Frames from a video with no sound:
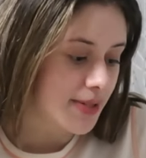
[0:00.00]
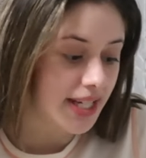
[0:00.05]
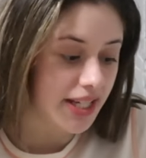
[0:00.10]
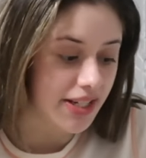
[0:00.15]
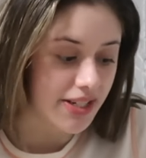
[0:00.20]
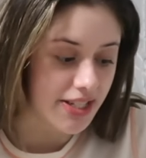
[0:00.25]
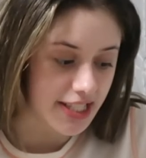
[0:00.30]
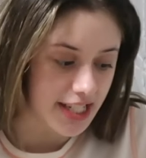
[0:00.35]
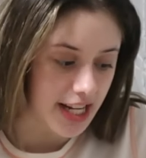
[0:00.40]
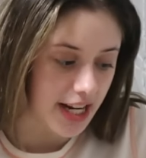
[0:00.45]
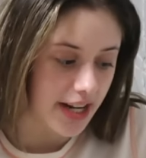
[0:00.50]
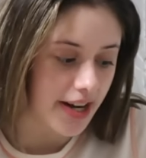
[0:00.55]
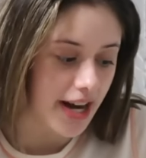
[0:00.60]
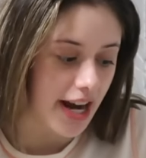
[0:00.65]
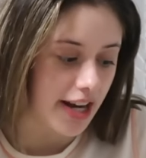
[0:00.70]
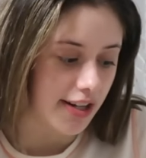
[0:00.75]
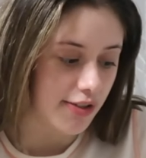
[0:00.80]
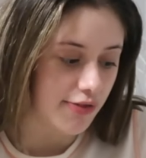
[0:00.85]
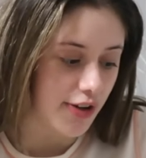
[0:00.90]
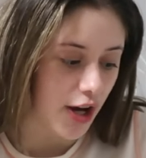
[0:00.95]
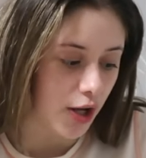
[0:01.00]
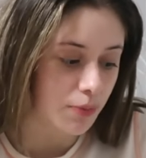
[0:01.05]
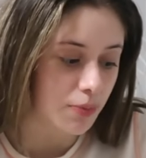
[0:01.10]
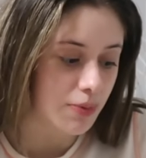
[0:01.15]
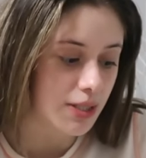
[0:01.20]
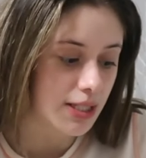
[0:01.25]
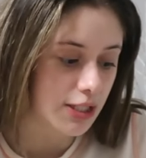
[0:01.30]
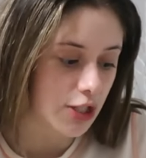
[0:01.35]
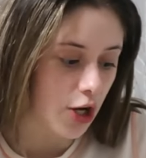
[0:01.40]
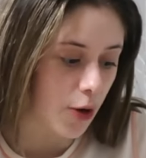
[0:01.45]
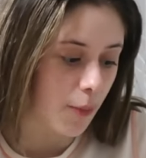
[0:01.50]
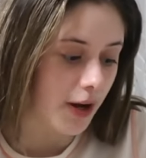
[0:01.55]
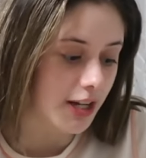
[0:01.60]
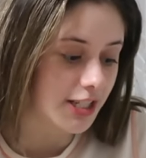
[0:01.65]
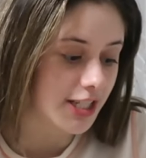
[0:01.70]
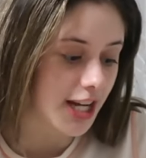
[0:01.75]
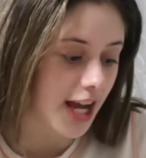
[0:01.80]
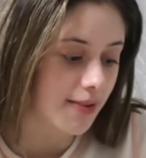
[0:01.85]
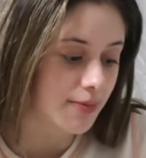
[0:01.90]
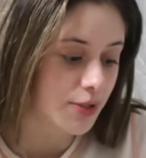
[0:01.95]
beginner skater and you've helped me so
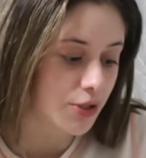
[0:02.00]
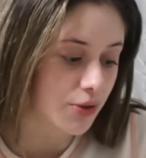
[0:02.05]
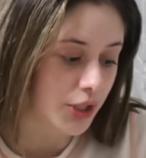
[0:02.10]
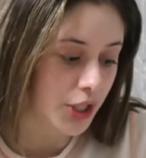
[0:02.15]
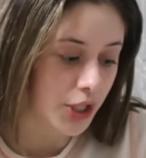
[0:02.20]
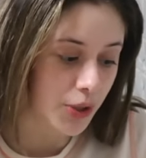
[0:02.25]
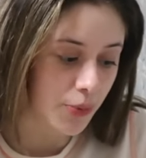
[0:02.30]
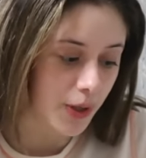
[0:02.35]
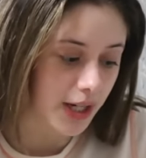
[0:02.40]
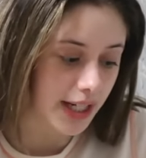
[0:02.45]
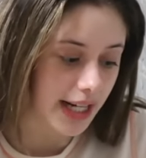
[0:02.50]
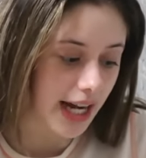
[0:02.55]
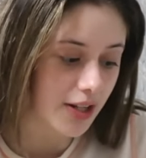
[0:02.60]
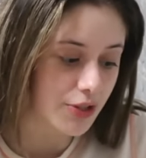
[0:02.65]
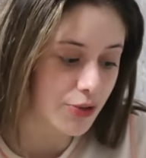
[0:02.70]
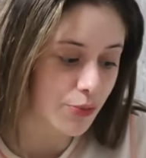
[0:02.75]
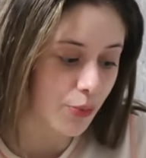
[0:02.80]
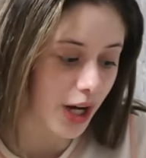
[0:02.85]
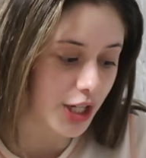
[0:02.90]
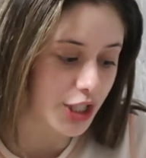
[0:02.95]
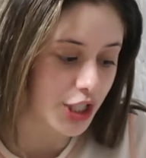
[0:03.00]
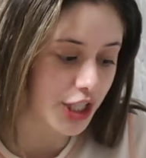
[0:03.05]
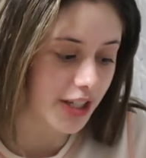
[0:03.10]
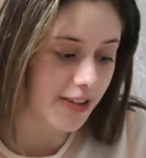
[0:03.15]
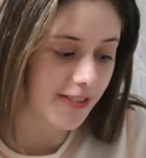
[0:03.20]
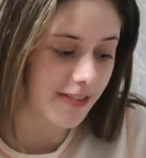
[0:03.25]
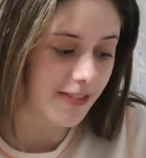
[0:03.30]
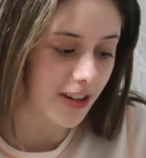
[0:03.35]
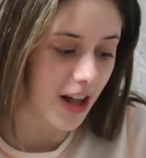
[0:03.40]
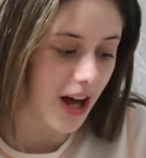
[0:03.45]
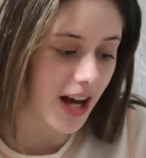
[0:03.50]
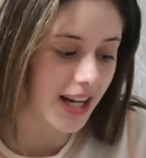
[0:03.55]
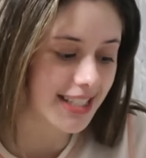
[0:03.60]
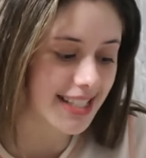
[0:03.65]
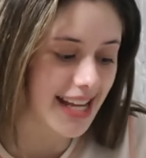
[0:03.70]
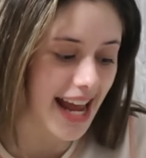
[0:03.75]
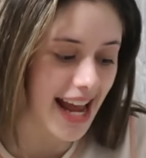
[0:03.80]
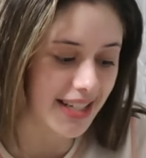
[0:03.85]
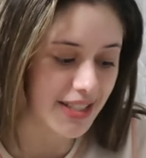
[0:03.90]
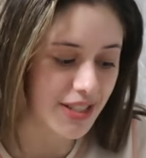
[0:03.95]
much. I'm doing your workouts, watching your
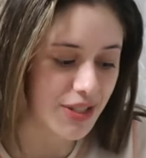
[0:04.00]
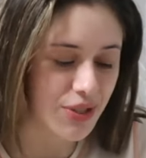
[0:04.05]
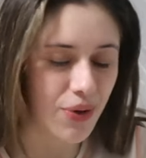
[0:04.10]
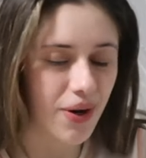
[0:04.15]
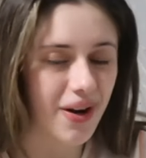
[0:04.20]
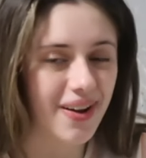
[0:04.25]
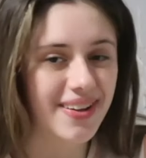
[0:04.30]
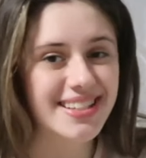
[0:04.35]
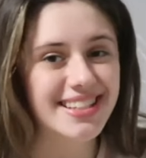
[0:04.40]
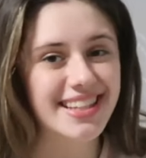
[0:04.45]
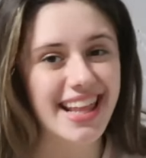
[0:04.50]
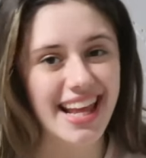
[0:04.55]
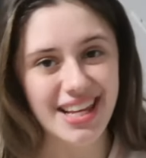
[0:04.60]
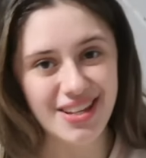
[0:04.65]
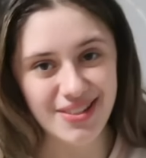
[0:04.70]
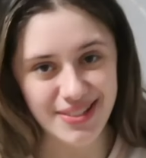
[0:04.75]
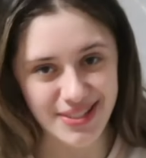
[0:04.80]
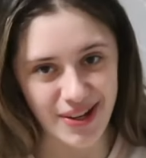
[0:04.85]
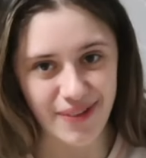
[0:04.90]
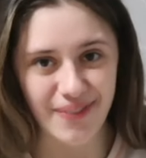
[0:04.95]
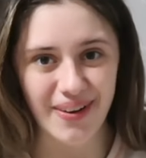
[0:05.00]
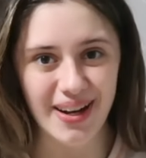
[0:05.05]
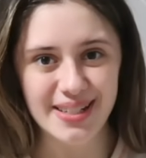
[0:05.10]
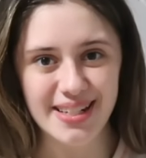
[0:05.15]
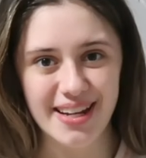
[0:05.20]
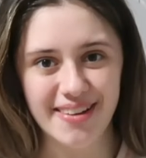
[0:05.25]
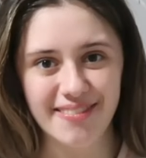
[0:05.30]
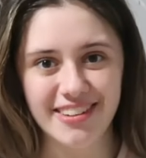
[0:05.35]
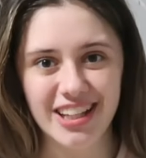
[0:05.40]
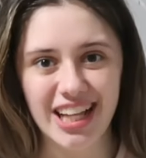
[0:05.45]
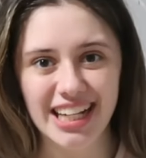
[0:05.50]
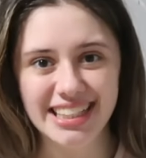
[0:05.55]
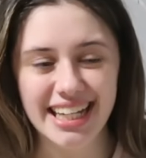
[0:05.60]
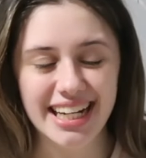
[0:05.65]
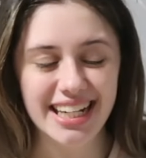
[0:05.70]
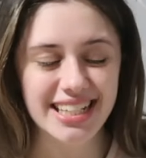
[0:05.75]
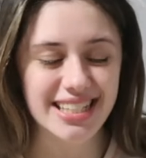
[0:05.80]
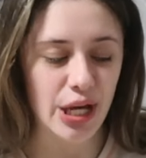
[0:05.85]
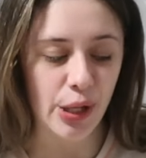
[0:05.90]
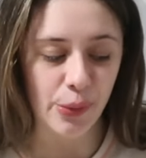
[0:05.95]
vlogs and tutorials. Thank you so much. I'm glad
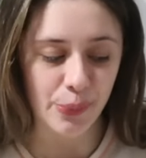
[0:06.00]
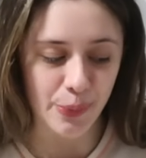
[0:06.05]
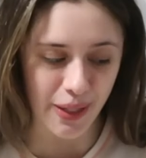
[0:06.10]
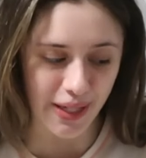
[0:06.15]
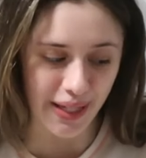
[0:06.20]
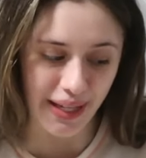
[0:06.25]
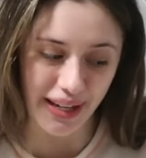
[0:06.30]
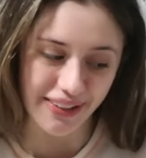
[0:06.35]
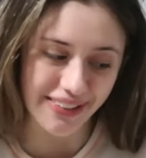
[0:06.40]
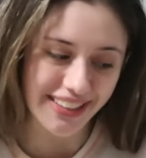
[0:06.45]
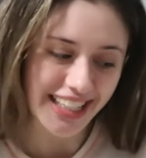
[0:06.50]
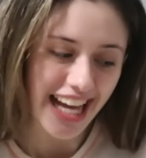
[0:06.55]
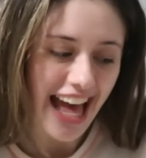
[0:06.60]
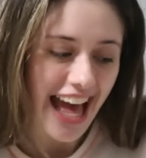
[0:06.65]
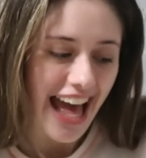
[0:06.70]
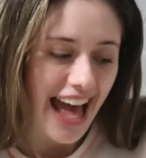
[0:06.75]
that it's helping you.